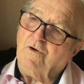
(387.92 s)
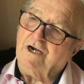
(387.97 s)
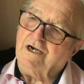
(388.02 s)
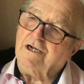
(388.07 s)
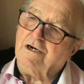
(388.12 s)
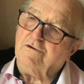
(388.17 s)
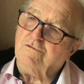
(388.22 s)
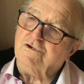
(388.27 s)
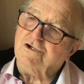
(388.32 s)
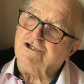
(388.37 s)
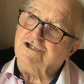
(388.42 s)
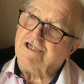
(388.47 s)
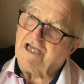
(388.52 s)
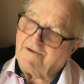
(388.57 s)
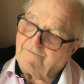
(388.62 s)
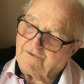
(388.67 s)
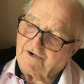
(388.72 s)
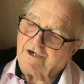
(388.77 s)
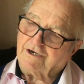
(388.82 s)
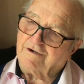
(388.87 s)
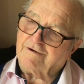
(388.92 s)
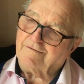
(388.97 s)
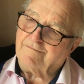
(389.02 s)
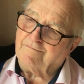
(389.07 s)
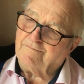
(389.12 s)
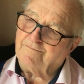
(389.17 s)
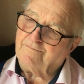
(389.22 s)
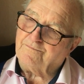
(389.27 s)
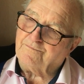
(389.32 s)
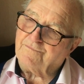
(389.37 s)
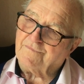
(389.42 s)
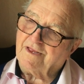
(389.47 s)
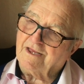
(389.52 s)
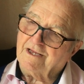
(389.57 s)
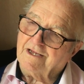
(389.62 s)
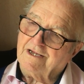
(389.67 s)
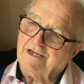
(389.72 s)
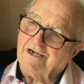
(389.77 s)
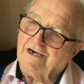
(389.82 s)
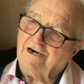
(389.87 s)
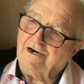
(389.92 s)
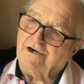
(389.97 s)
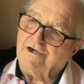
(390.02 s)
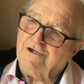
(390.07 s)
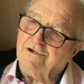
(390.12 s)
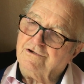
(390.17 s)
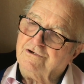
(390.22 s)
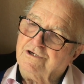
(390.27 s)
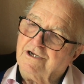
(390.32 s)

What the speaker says: When I was 7. I used